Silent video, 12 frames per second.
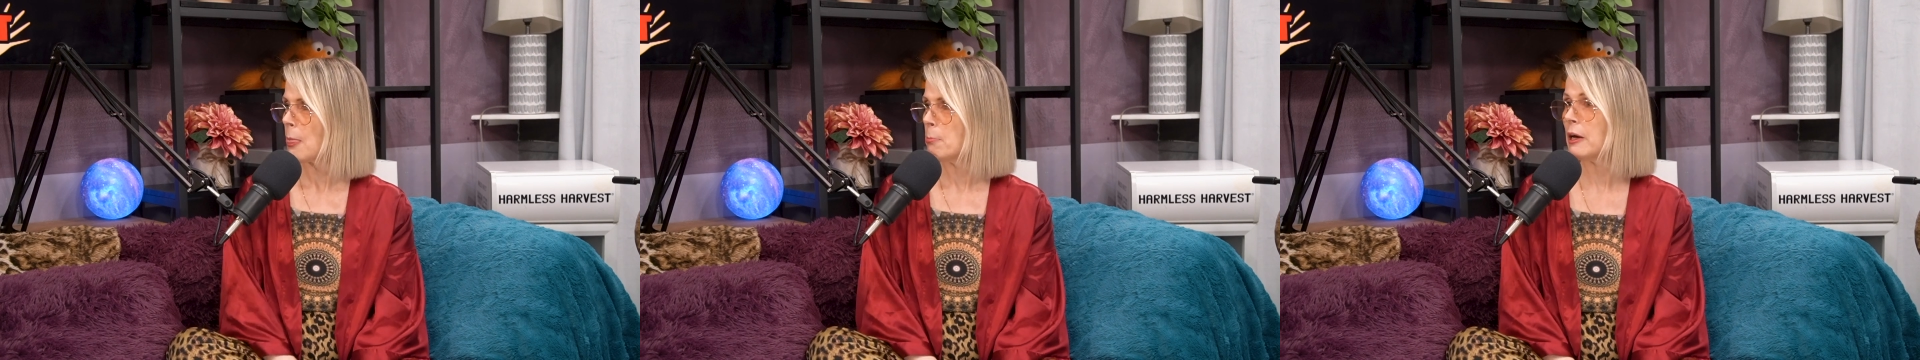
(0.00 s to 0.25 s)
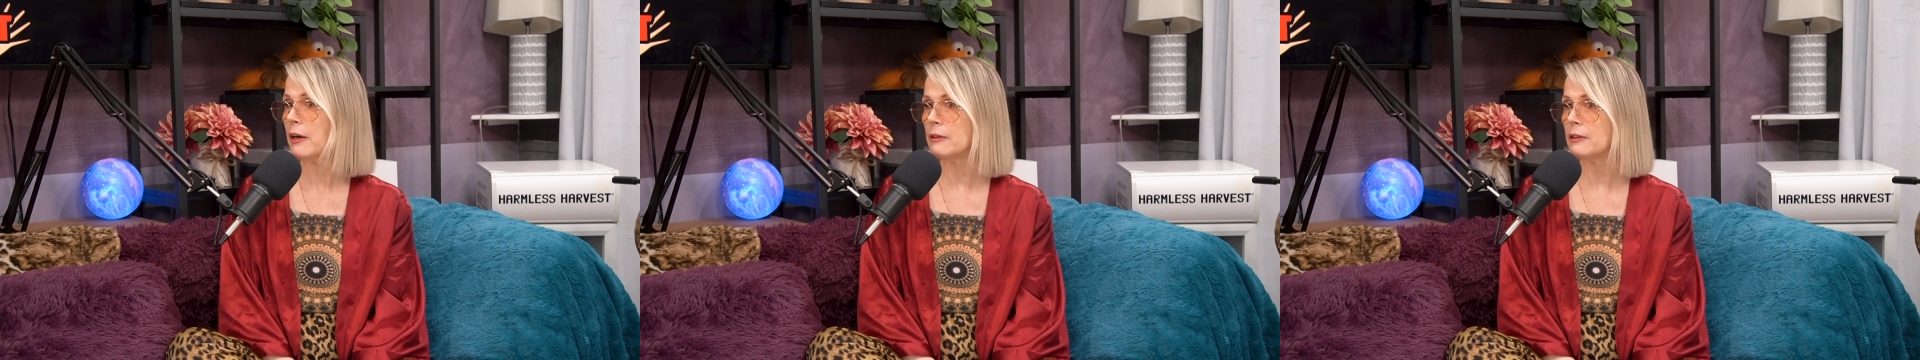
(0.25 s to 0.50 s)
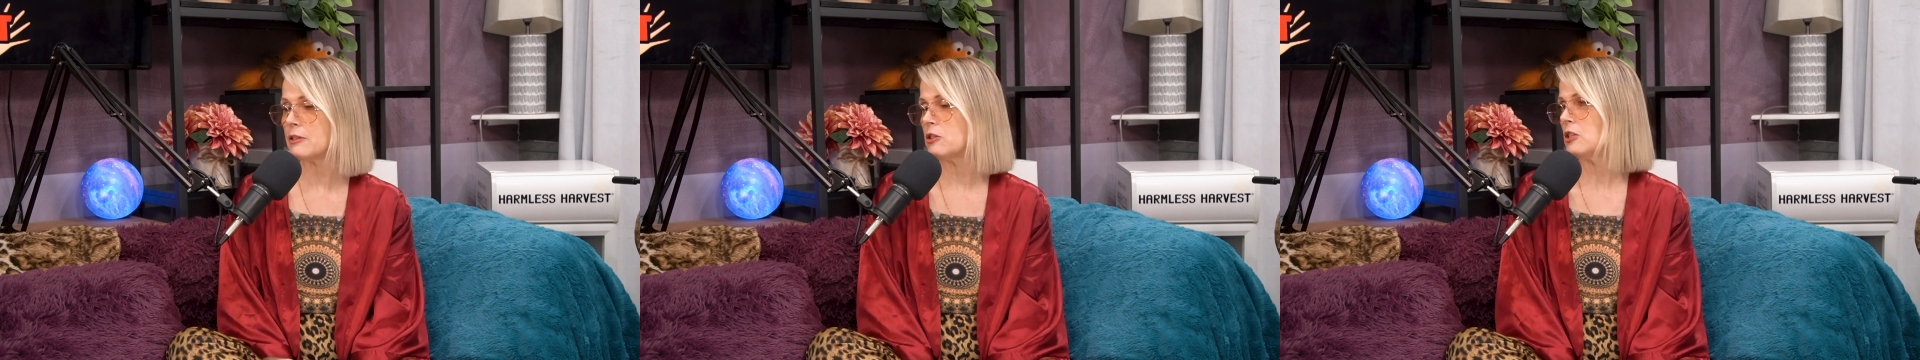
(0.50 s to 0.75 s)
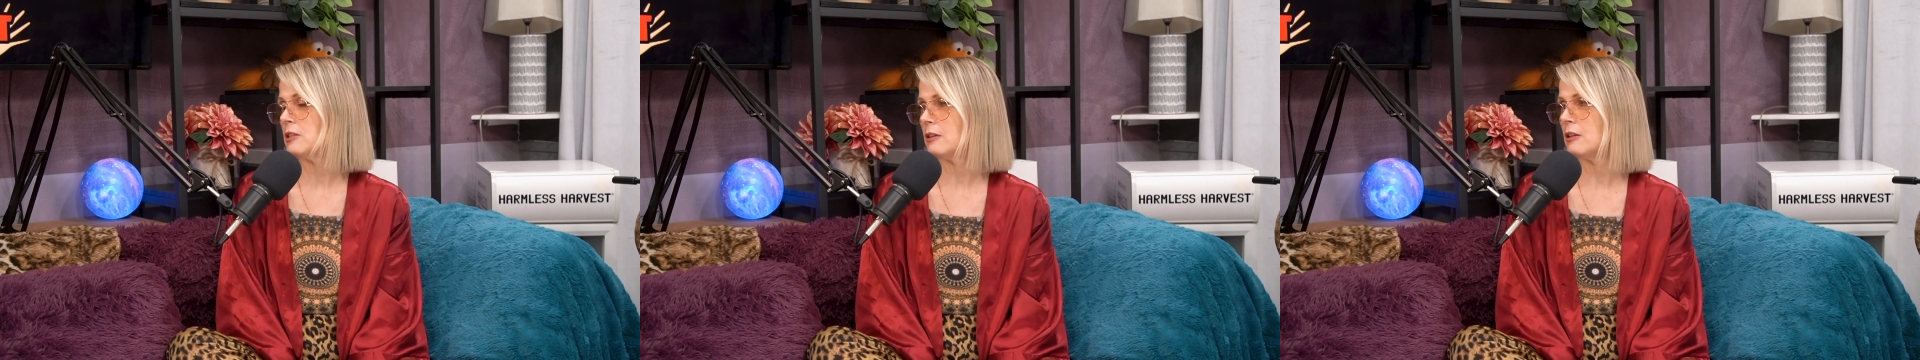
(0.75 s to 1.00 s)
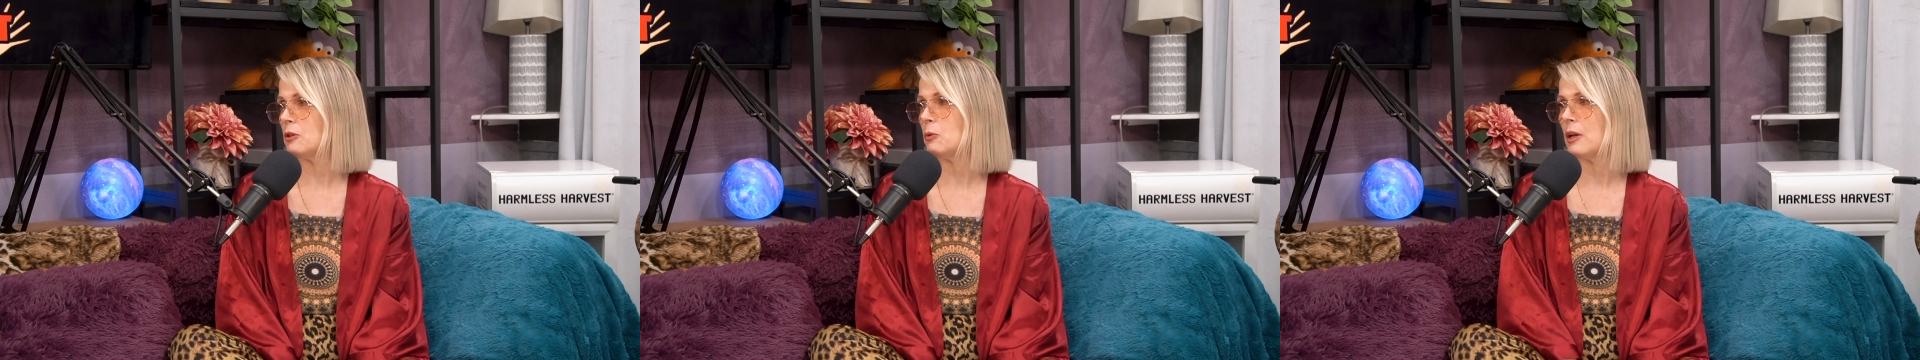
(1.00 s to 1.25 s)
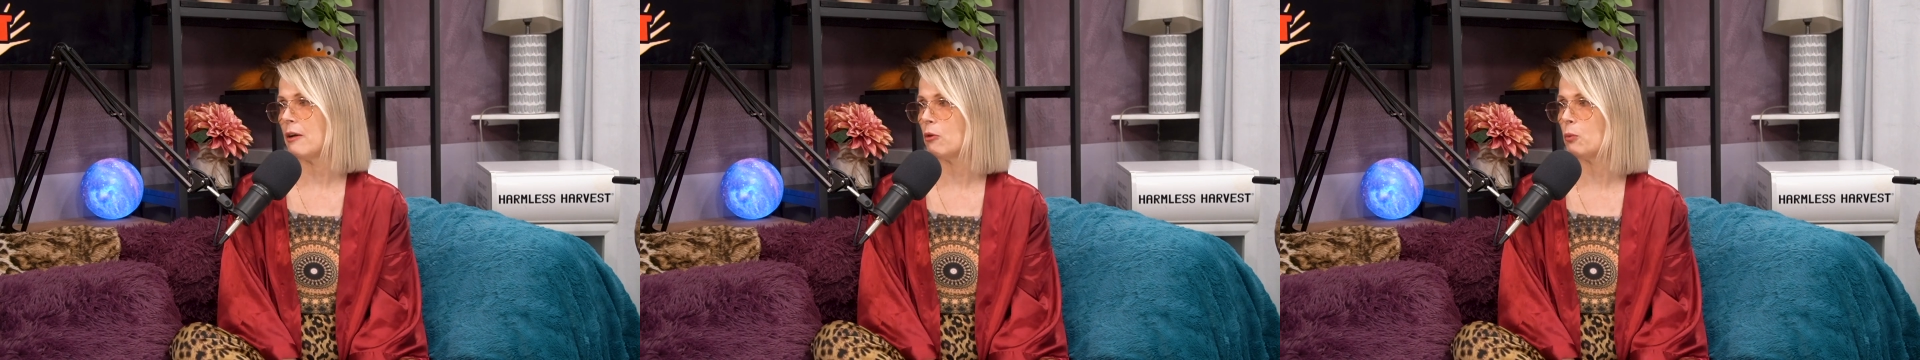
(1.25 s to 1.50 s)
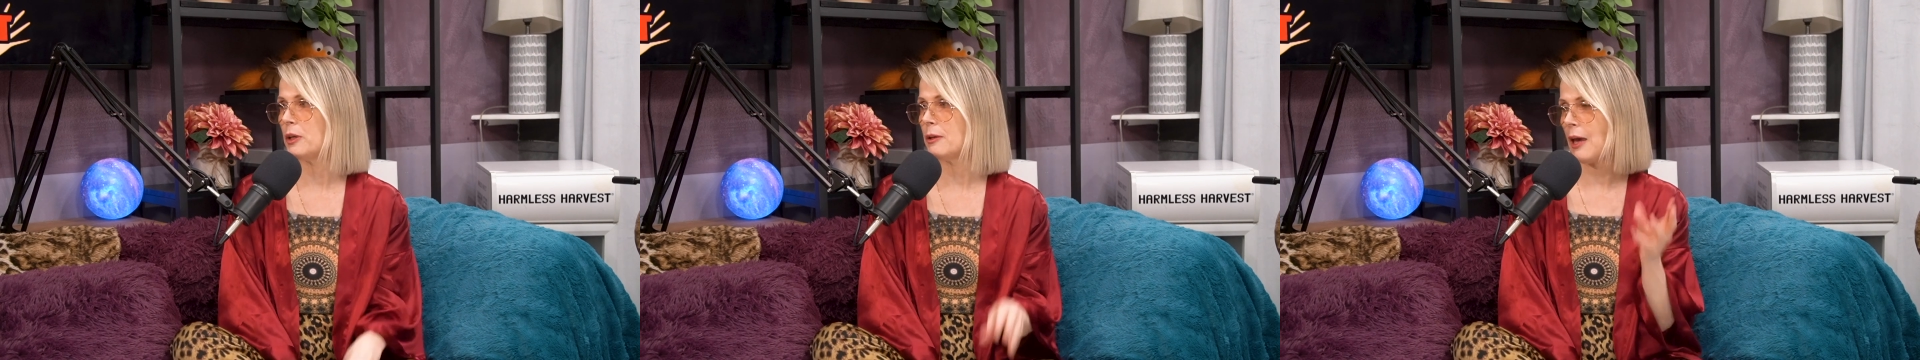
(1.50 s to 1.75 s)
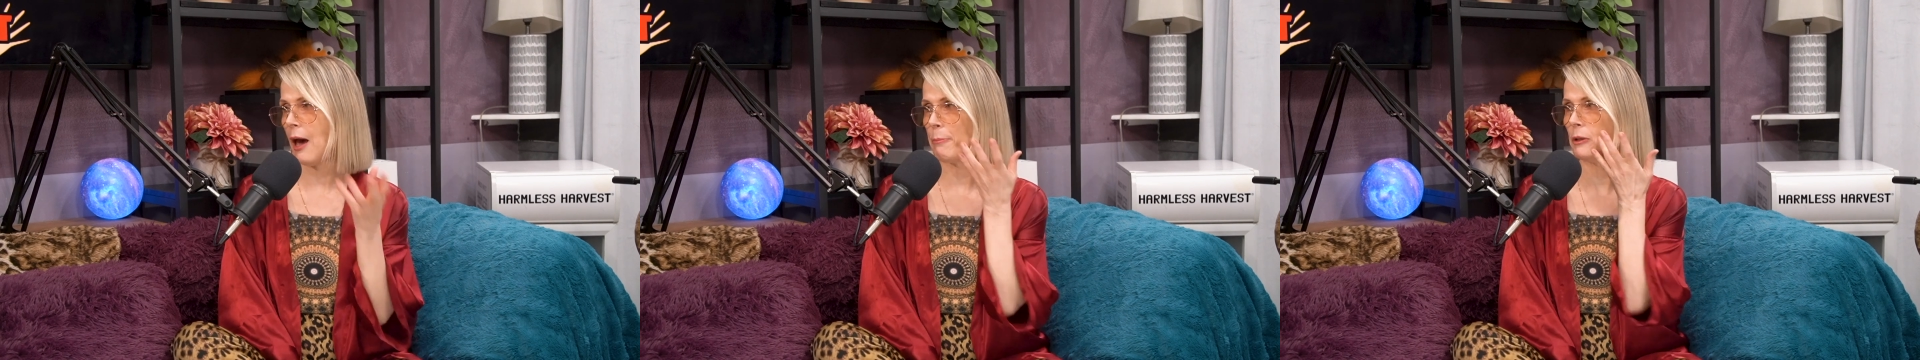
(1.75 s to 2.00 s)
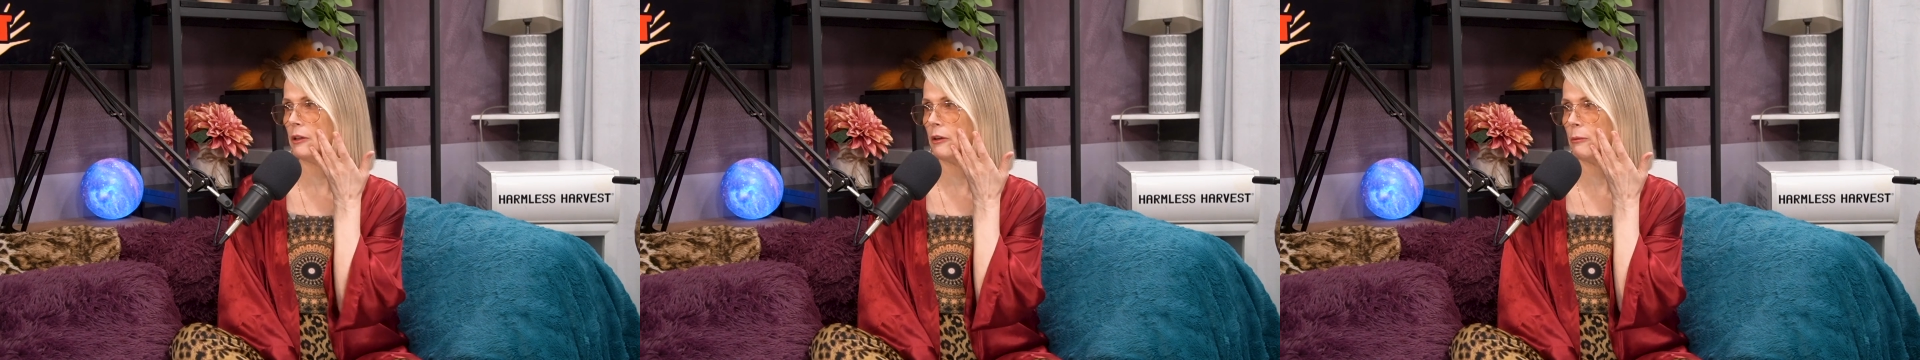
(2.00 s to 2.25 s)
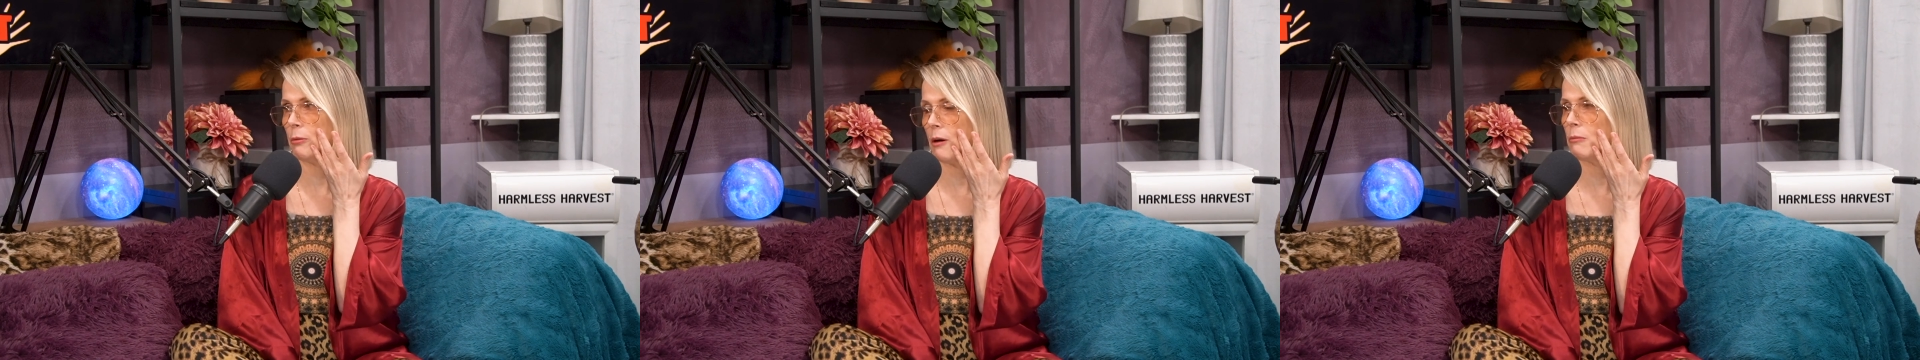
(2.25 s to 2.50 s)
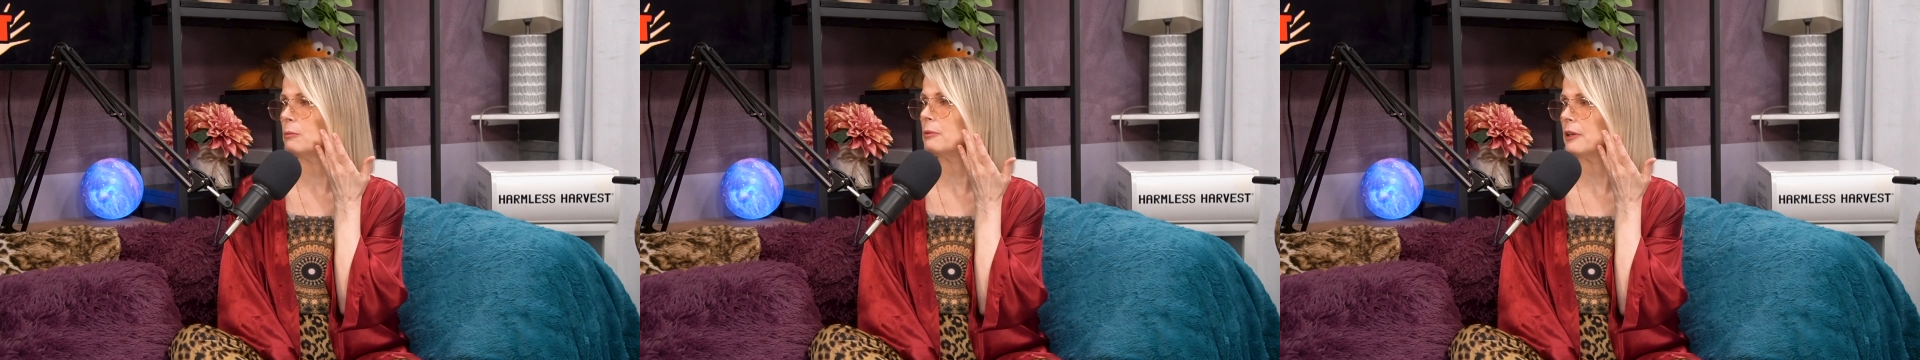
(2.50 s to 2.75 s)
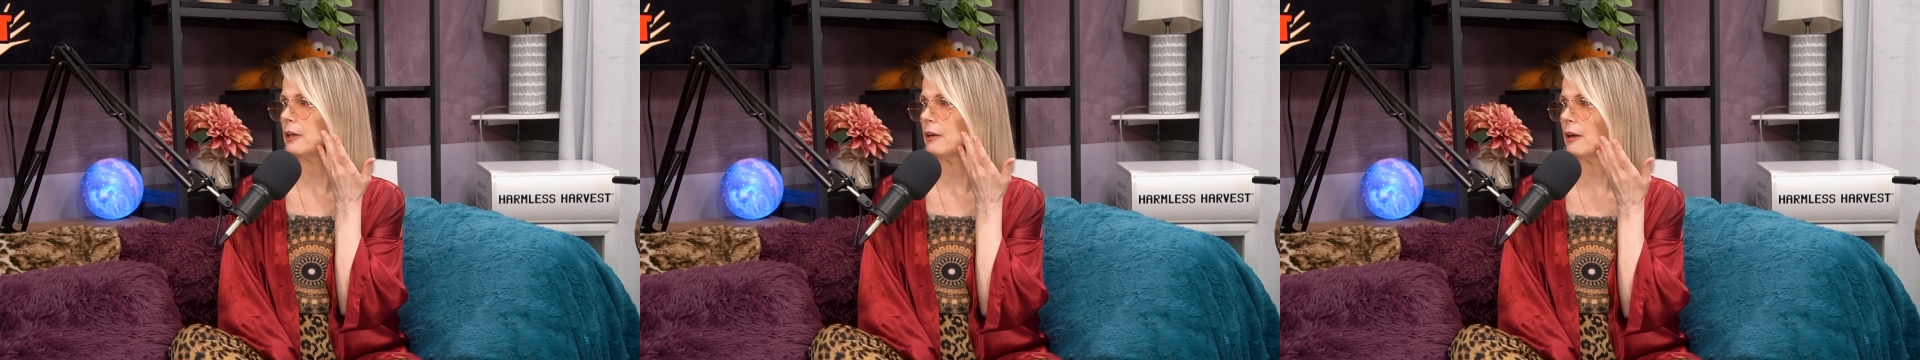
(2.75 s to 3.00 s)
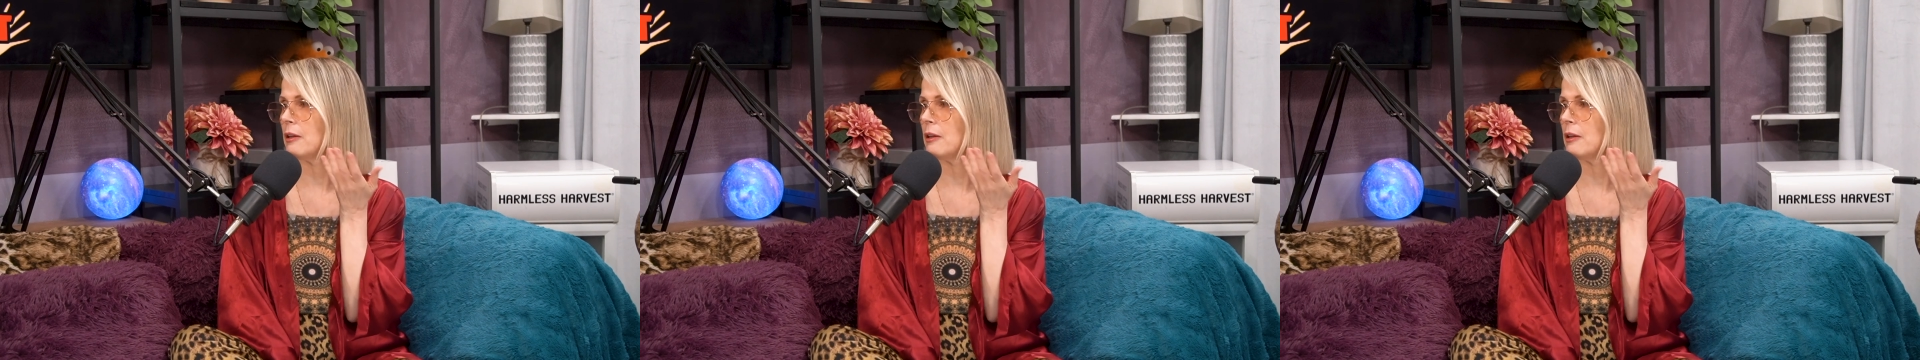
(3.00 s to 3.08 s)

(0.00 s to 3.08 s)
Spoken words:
But she said that you would have a weak capillary probably,